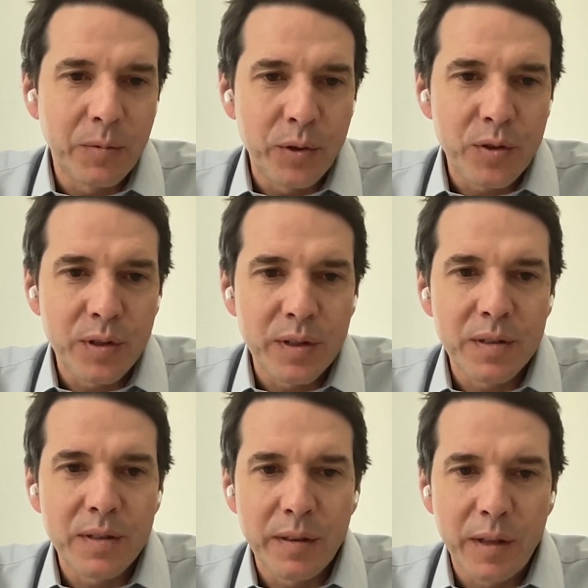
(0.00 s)
which
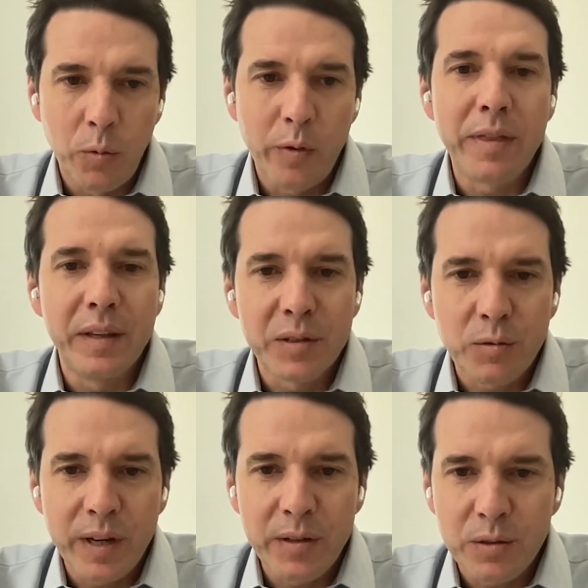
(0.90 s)
is the Northeast, right?